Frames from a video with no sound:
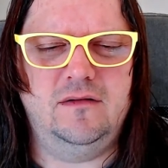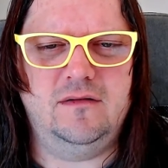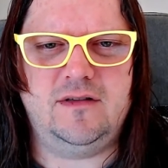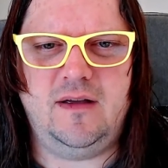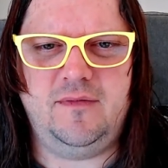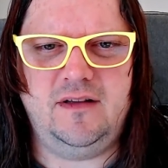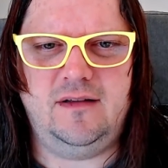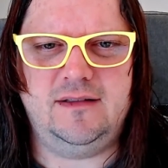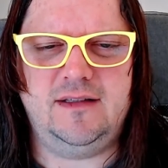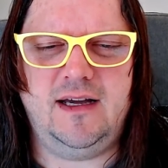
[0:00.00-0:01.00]
something
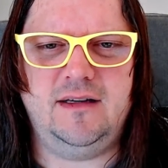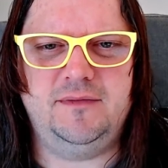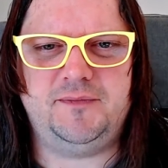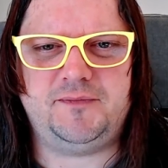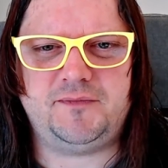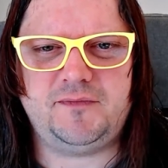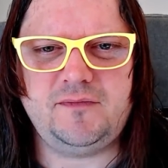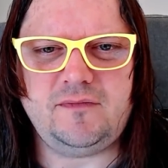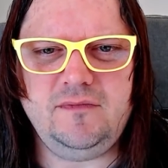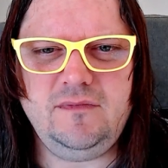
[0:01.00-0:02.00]
like that,
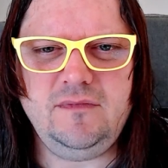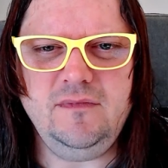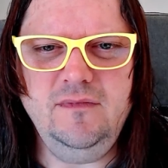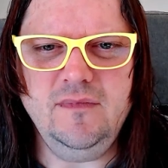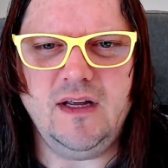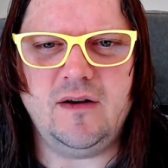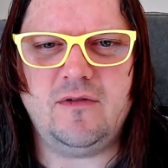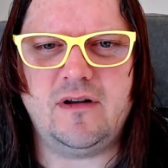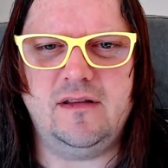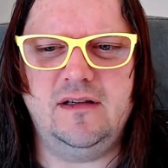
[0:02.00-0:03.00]
and
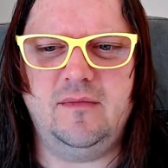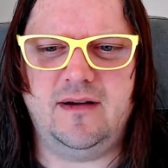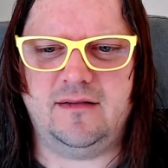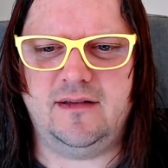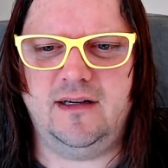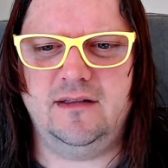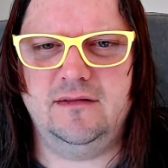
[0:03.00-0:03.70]
what I think about that.